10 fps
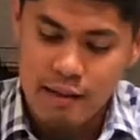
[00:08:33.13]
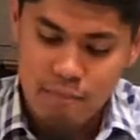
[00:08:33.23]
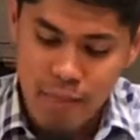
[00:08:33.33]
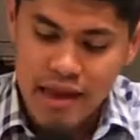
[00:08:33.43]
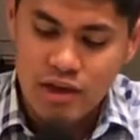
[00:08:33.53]

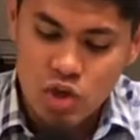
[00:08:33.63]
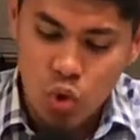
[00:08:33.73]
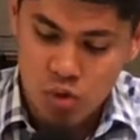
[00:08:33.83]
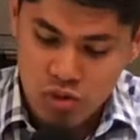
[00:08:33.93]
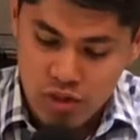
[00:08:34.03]
Make
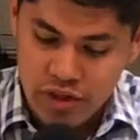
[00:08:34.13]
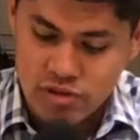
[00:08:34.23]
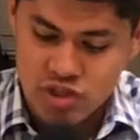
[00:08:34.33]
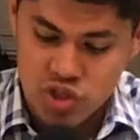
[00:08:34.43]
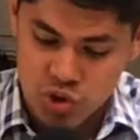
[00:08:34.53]
your little
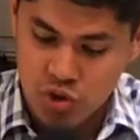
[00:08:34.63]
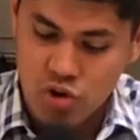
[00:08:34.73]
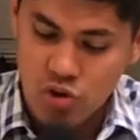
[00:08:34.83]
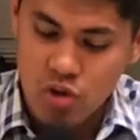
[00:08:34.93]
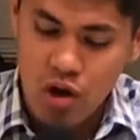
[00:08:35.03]

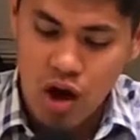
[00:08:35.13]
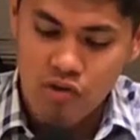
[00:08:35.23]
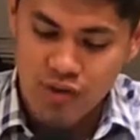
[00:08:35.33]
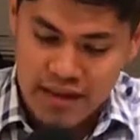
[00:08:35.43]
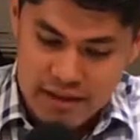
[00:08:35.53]
circle
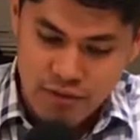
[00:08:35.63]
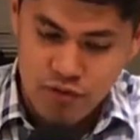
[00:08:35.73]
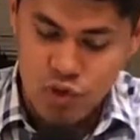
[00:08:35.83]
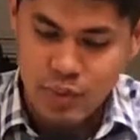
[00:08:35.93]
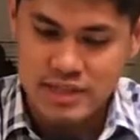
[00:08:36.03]
of
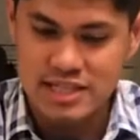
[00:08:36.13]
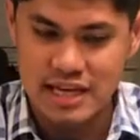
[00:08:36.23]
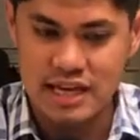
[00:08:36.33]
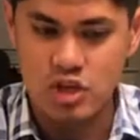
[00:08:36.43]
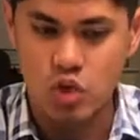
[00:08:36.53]
influence
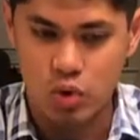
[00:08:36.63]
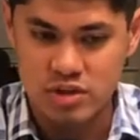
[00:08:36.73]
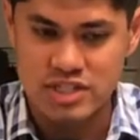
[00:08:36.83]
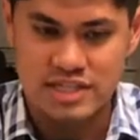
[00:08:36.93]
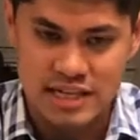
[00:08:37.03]
in your
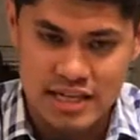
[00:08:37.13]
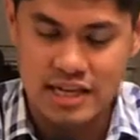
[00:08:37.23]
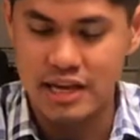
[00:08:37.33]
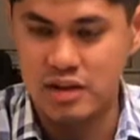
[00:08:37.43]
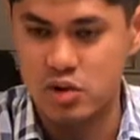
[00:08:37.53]

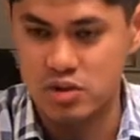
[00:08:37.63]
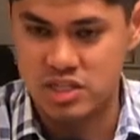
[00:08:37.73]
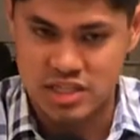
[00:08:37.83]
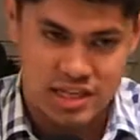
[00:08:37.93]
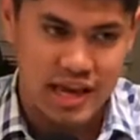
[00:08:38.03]
city, in your
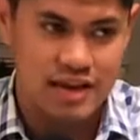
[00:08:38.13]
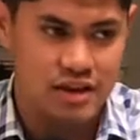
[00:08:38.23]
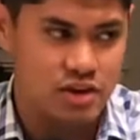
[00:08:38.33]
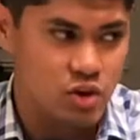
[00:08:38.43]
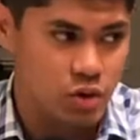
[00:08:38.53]
state,
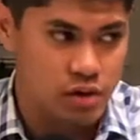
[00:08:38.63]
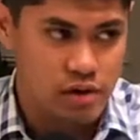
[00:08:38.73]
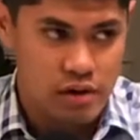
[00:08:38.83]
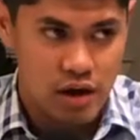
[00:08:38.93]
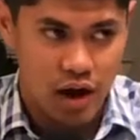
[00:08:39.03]
in your
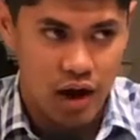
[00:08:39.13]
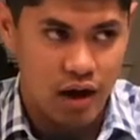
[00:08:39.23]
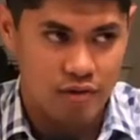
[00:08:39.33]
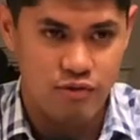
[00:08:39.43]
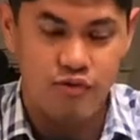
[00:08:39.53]

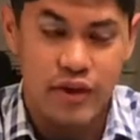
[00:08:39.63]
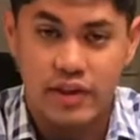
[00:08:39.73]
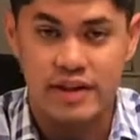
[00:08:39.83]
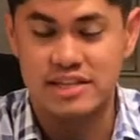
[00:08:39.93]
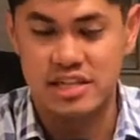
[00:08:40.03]
uh,
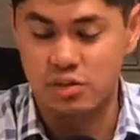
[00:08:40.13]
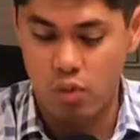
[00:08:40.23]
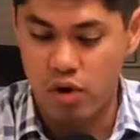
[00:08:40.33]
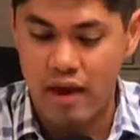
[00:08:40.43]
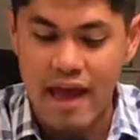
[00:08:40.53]
village, in
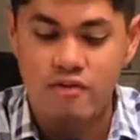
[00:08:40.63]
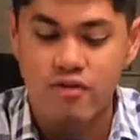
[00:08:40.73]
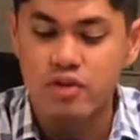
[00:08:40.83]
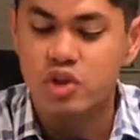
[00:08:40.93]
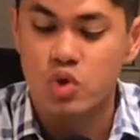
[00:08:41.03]

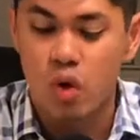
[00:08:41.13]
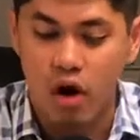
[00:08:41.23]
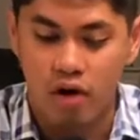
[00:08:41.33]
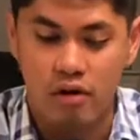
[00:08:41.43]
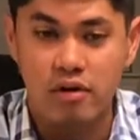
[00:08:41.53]
wherever you
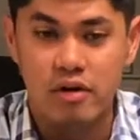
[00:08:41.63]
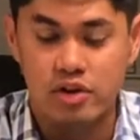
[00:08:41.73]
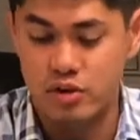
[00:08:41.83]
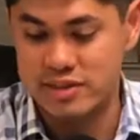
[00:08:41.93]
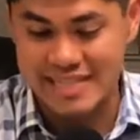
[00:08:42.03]
are,
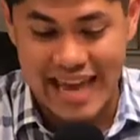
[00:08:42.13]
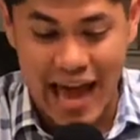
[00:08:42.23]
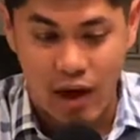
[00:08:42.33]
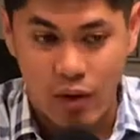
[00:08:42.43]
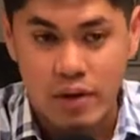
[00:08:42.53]
your
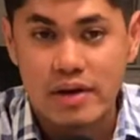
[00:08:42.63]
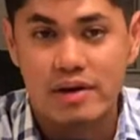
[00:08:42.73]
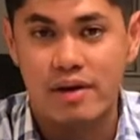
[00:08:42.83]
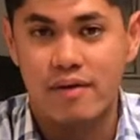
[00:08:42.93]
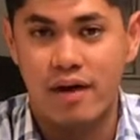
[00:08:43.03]
town,
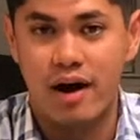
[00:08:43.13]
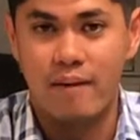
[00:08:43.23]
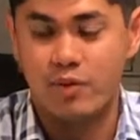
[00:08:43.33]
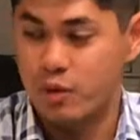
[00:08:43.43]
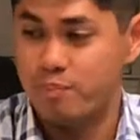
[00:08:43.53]

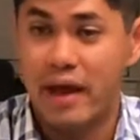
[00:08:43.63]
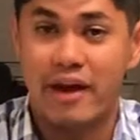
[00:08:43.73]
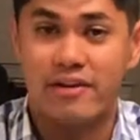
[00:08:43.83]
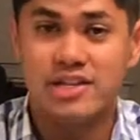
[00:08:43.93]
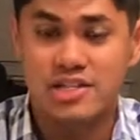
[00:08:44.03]
um, your
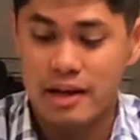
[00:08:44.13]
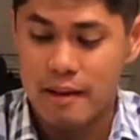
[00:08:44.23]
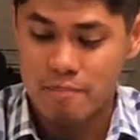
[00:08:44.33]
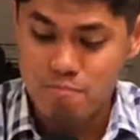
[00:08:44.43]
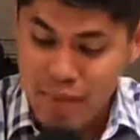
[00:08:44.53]
parish,
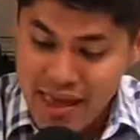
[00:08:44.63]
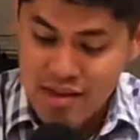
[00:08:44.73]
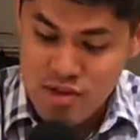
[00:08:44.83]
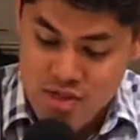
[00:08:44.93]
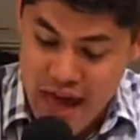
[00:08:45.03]

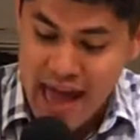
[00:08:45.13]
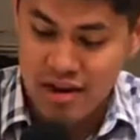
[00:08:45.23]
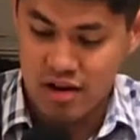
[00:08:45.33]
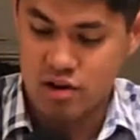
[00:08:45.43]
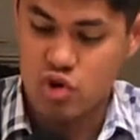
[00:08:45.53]
make that
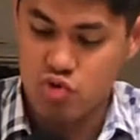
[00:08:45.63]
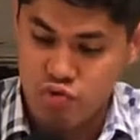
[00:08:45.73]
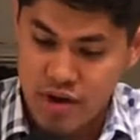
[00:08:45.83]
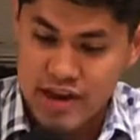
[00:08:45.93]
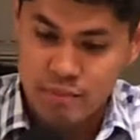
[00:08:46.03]
a
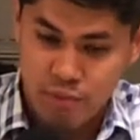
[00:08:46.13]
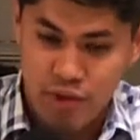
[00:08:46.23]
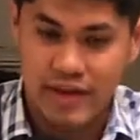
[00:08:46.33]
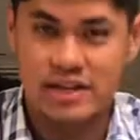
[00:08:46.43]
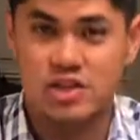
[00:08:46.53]
great
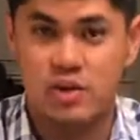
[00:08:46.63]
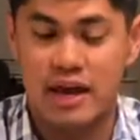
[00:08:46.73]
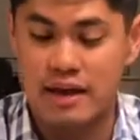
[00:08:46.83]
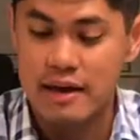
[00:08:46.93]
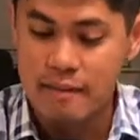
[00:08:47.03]
place,
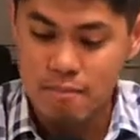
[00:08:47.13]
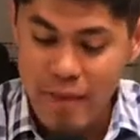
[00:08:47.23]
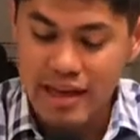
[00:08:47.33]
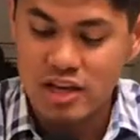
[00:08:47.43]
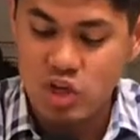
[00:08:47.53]
okay?
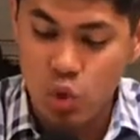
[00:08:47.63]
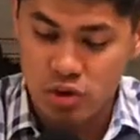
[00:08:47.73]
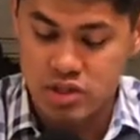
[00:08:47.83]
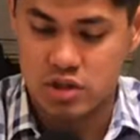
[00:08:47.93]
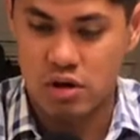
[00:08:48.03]
Make
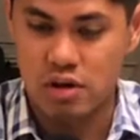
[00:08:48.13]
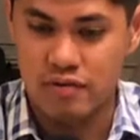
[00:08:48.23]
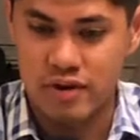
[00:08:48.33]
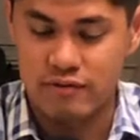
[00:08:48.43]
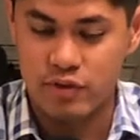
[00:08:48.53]
your circle
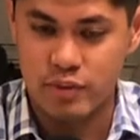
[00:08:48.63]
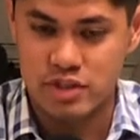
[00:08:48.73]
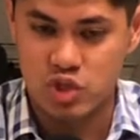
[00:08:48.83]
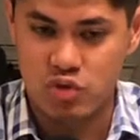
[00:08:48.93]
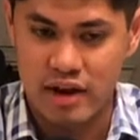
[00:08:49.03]
of
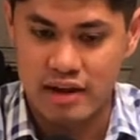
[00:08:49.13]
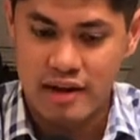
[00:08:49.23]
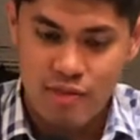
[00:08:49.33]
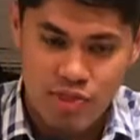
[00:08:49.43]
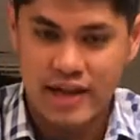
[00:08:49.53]
influence great.
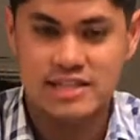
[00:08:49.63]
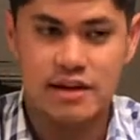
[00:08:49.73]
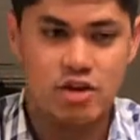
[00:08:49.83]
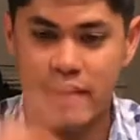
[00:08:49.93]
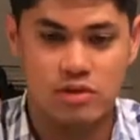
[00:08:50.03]
That's how
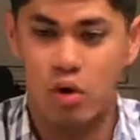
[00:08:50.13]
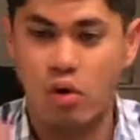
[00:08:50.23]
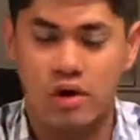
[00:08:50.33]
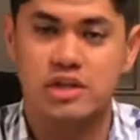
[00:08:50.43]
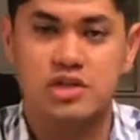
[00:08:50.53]
you make the
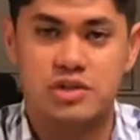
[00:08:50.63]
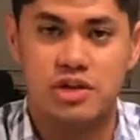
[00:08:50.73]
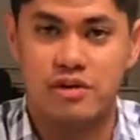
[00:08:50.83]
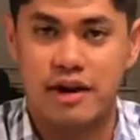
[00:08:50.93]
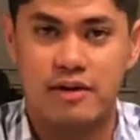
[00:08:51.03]
whole country
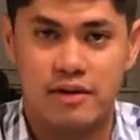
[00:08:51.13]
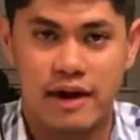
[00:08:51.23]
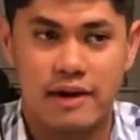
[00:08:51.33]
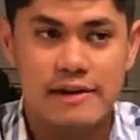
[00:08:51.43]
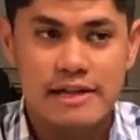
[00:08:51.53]
great, okay?